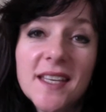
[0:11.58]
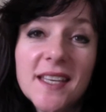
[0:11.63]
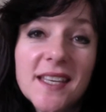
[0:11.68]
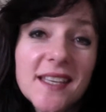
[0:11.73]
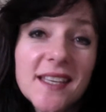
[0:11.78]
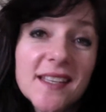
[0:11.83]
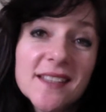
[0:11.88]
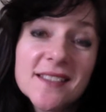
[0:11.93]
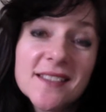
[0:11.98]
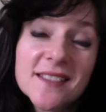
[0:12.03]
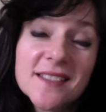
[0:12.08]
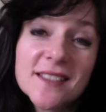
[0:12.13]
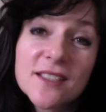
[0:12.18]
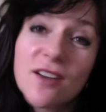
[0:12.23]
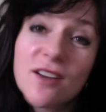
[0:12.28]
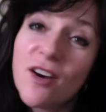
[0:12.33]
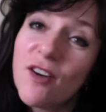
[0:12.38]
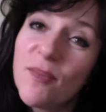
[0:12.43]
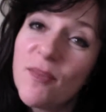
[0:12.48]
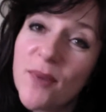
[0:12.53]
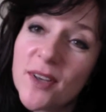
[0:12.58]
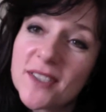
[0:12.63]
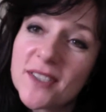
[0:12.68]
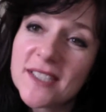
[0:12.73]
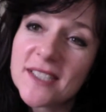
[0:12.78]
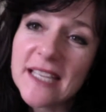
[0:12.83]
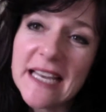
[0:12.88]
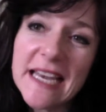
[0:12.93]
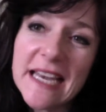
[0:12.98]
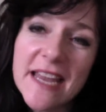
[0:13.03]
It's
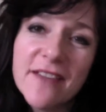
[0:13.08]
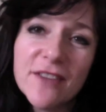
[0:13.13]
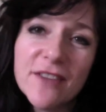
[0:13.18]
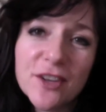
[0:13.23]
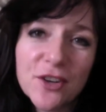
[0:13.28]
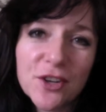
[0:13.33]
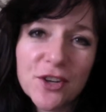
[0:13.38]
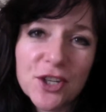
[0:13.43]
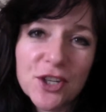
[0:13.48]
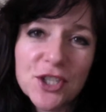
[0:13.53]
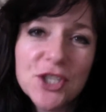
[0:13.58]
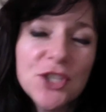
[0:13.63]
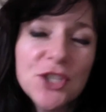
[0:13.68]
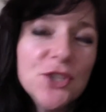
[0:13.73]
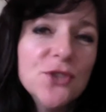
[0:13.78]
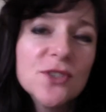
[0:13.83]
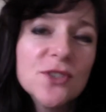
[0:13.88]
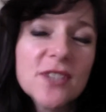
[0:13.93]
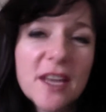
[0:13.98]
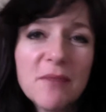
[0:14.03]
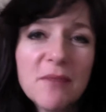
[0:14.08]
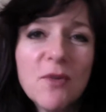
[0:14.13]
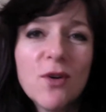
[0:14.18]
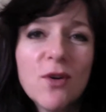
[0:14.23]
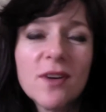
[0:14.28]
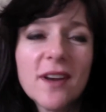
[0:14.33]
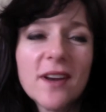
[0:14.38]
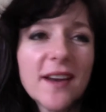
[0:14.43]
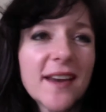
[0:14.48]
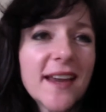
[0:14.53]
11:30 on a Tuesday
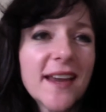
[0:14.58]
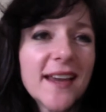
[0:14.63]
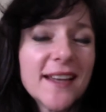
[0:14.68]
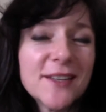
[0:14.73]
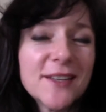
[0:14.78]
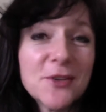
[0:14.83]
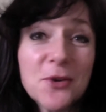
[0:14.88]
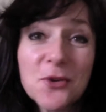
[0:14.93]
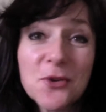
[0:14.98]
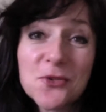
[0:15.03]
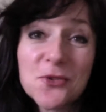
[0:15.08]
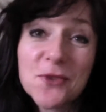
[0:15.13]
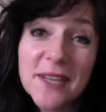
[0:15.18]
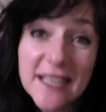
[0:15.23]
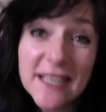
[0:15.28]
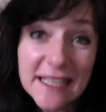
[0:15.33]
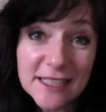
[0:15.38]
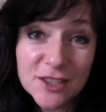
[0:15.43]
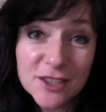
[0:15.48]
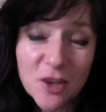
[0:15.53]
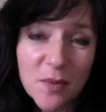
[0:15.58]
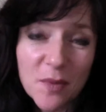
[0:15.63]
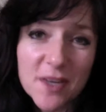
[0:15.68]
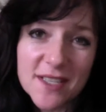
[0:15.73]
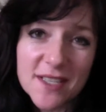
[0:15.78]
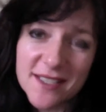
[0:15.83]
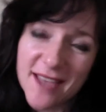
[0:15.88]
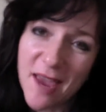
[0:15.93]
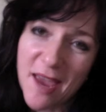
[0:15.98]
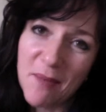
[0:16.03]
morning, and already so much
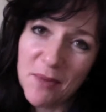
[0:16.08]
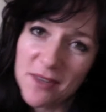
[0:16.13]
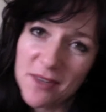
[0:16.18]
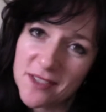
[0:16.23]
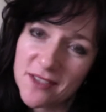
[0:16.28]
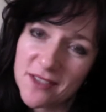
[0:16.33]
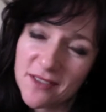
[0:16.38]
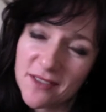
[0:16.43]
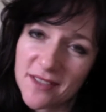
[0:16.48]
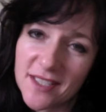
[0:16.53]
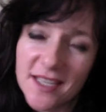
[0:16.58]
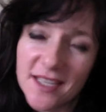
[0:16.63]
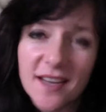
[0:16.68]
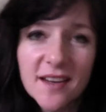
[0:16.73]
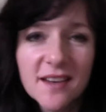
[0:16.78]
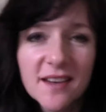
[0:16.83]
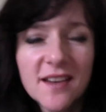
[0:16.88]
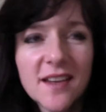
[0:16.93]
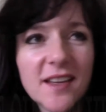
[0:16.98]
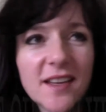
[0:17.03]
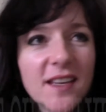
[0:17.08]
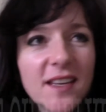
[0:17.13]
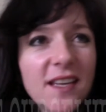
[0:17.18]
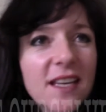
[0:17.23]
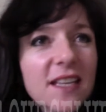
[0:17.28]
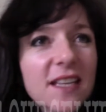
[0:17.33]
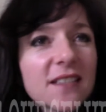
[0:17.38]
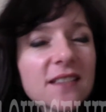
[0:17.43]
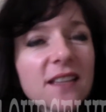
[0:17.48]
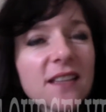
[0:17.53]
has happened during the day.
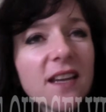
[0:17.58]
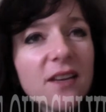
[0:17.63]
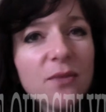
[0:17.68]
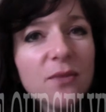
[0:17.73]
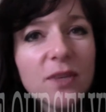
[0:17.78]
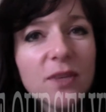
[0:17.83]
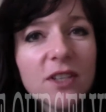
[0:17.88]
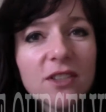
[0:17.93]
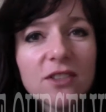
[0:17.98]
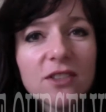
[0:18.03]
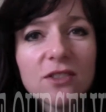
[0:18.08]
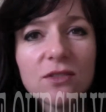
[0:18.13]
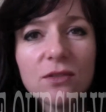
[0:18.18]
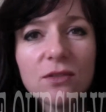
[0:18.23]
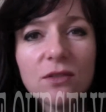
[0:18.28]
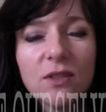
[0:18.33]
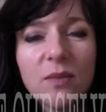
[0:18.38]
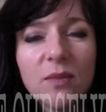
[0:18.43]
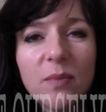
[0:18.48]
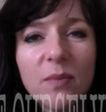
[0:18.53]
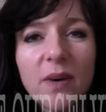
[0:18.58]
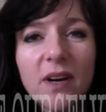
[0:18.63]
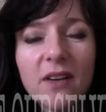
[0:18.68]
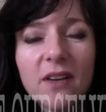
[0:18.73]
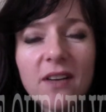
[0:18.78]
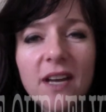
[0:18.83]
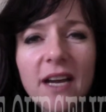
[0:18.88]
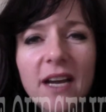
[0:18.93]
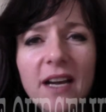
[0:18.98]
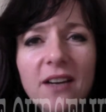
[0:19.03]
And today we're going to talk about
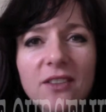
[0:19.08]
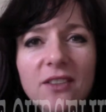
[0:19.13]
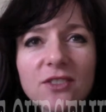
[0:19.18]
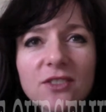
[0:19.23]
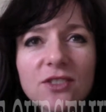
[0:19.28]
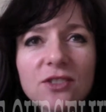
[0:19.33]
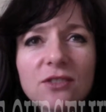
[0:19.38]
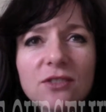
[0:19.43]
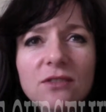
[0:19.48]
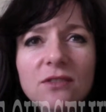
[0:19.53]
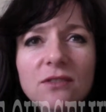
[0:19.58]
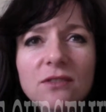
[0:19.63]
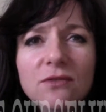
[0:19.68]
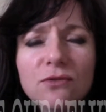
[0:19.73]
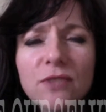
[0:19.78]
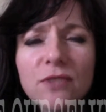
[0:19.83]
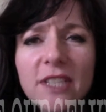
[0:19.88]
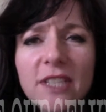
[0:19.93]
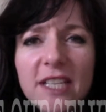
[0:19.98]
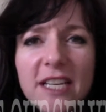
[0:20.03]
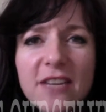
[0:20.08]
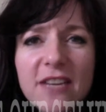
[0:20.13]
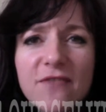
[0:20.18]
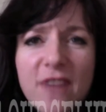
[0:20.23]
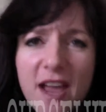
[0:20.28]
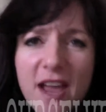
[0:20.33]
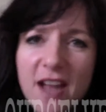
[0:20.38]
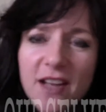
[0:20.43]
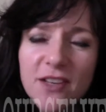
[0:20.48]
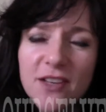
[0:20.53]
how to really
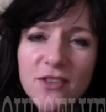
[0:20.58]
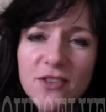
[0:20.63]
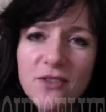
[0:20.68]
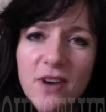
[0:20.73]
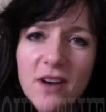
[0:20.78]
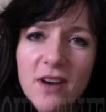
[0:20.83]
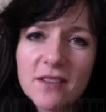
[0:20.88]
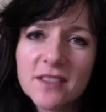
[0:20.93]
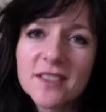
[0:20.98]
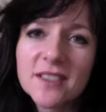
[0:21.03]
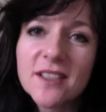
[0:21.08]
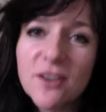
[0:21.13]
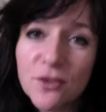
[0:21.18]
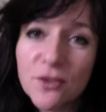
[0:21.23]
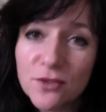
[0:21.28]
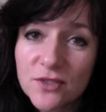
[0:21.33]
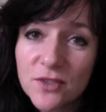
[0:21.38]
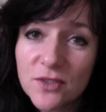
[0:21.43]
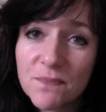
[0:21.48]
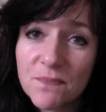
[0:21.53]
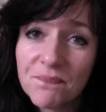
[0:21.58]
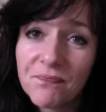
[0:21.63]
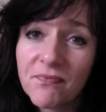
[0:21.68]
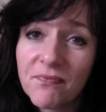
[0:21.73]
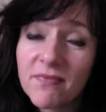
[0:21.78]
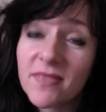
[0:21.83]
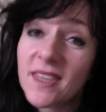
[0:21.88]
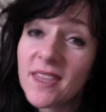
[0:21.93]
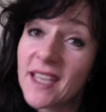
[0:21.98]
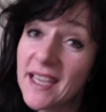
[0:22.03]
value ourselves
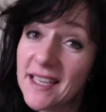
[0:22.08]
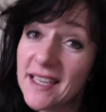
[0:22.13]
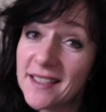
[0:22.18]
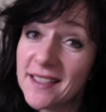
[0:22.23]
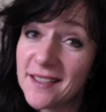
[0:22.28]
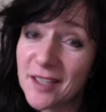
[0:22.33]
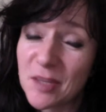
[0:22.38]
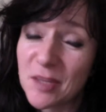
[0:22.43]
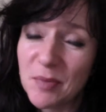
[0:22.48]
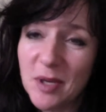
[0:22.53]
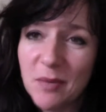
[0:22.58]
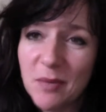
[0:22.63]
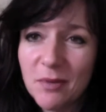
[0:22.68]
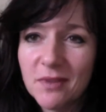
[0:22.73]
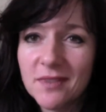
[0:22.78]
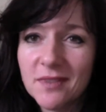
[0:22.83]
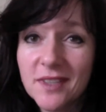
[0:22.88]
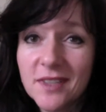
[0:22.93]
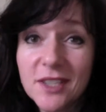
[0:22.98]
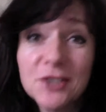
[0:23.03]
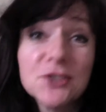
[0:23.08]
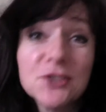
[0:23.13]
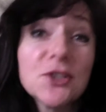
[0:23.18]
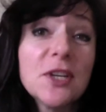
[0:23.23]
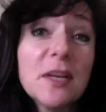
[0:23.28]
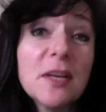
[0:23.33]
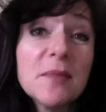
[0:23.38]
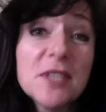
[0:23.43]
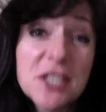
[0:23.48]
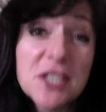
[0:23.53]
and other people. So
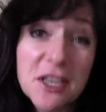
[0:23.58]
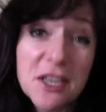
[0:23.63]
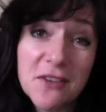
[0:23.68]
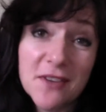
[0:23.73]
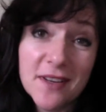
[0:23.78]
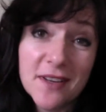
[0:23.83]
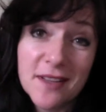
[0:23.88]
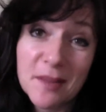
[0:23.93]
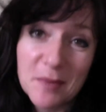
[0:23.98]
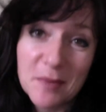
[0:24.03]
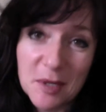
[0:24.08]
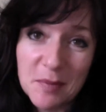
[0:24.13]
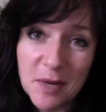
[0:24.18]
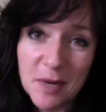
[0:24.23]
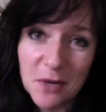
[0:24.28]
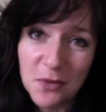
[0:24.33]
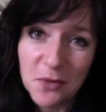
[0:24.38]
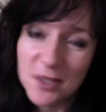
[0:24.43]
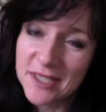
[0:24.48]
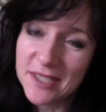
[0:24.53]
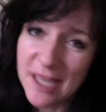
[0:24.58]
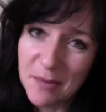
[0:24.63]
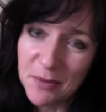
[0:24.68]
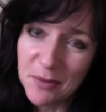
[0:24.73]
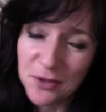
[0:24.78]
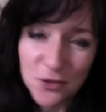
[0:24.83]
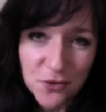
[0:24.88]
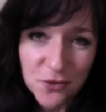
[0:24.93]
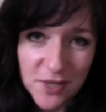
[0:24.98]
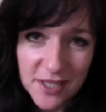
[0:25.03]
let me share a little bit about what's happened
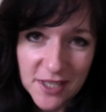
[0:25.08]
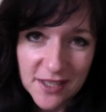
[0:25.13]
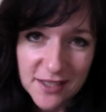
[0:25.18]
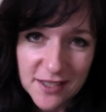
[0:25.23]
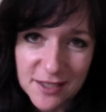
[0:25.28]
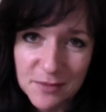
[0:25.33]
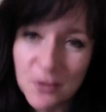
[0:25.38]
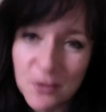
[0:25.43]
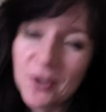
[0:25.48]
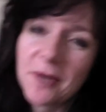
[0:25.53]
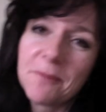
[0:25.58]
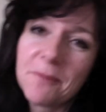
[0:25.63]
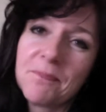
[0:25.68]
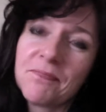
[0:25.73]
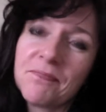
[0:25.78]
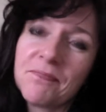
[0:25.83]
already this morning.